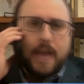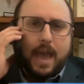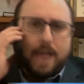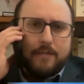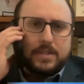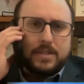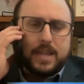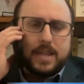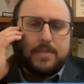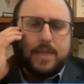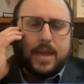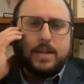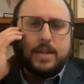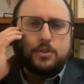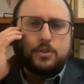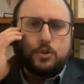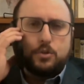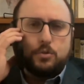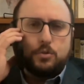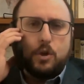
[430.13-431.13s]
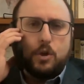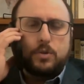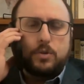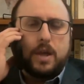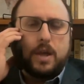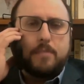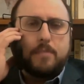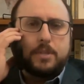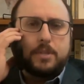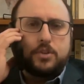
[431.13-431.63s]
Having said that, as you know,
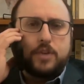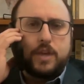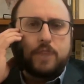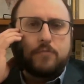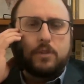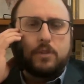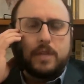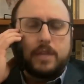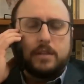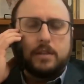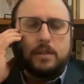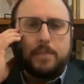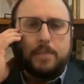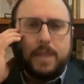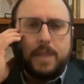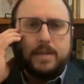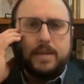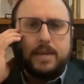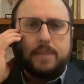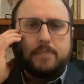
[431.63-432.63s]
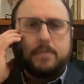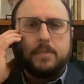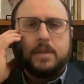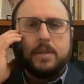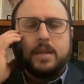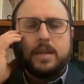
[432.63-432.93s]
Tom, the general legal opinion